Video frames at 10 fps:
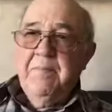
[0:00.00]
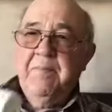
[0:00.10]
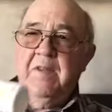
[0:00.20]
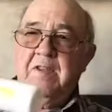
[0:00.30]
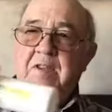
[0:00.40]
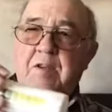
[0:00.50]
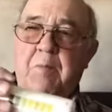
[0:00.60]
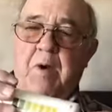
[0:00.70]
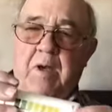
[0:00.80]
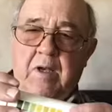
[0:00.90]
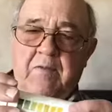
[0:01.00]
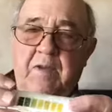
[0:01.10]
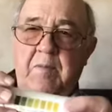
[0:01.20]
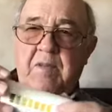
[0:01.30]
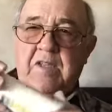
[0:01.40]
This is a bottle of
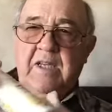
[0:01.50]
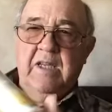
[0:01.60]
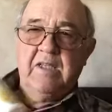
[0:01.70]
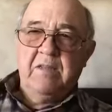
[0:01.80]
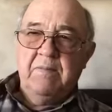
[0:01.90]
Hemastix.